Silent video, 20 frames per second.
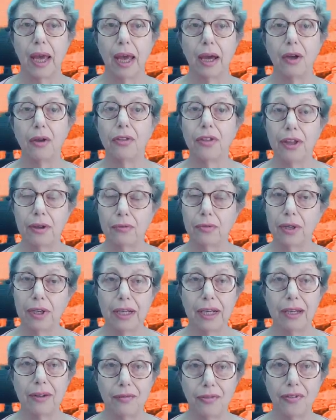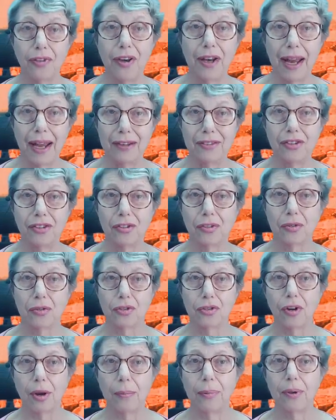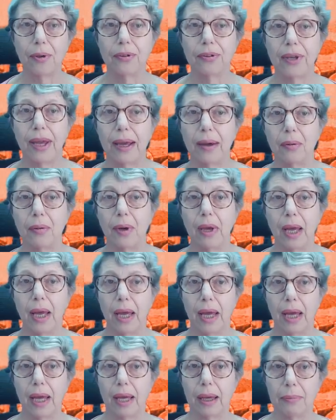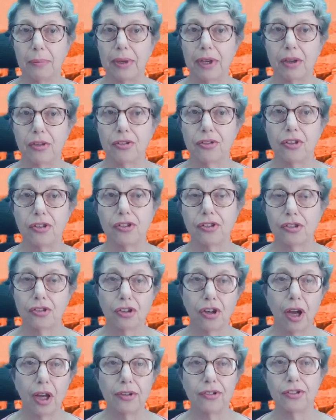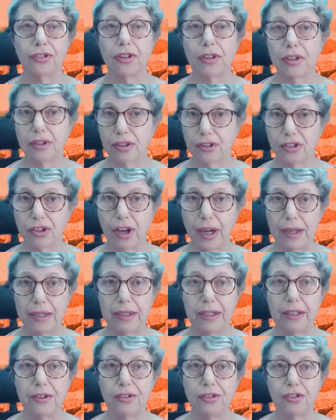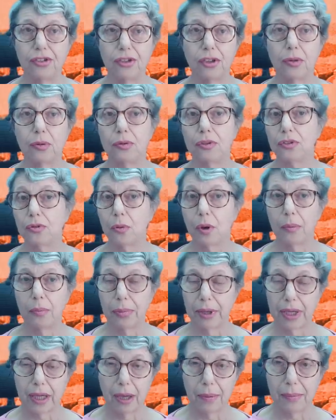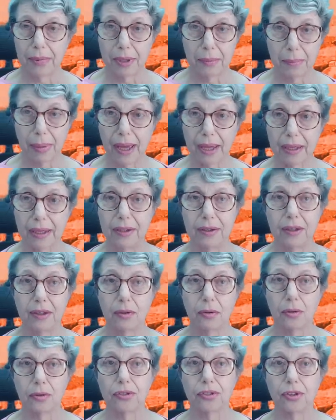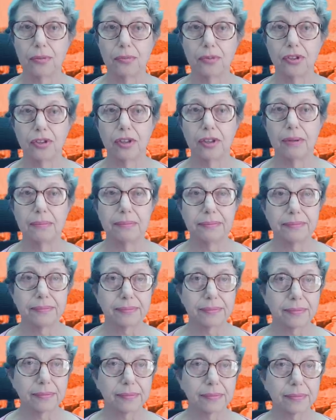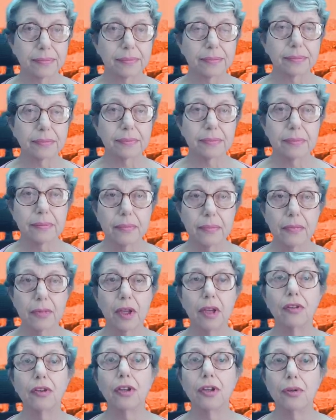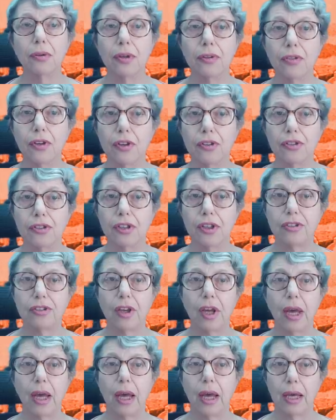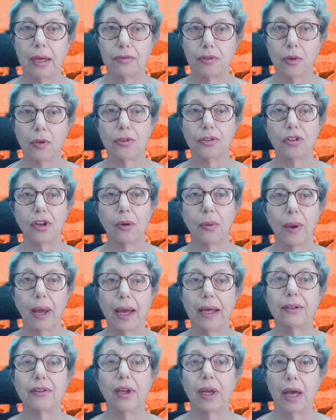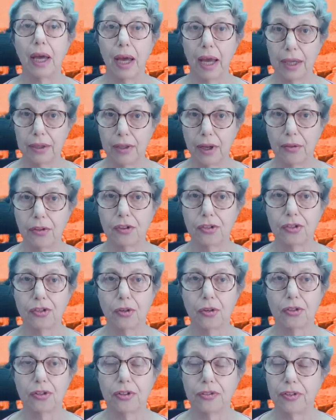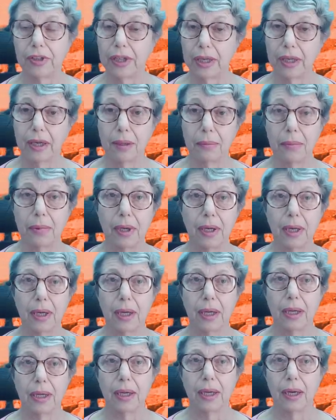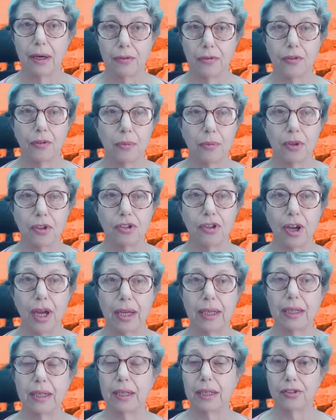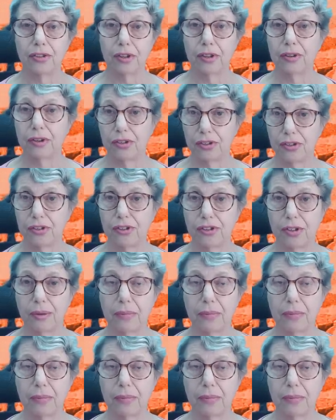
Uh, they're really in financial trouble now uh, because there's a chance that the Chinese students won't be coming back in the autumn term. The universities have also had another source of income uh, from the Chinese, and this is